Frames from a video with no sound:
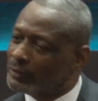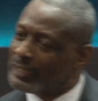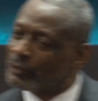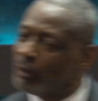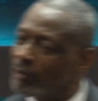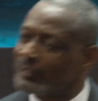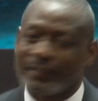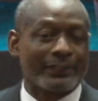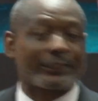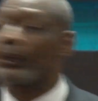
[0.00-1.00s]
Let's go outside.
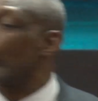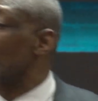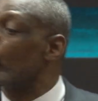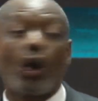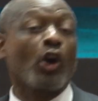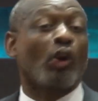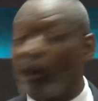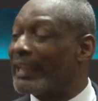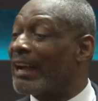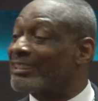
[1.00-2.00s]
He said, no
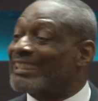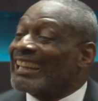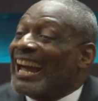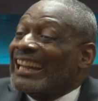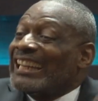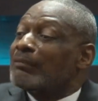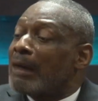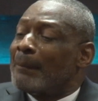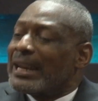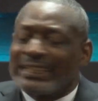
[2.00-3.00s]
going outside. I need my
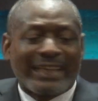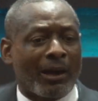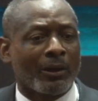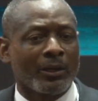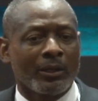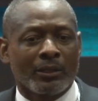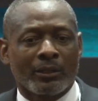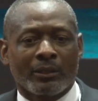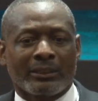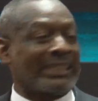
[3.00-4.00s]
money now.
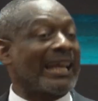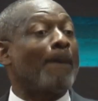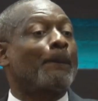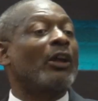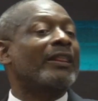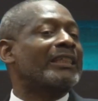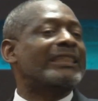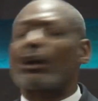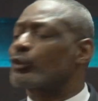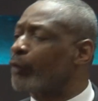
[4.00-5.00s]
Did I build this
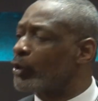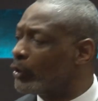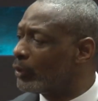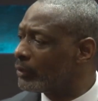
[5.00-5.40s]
house for you?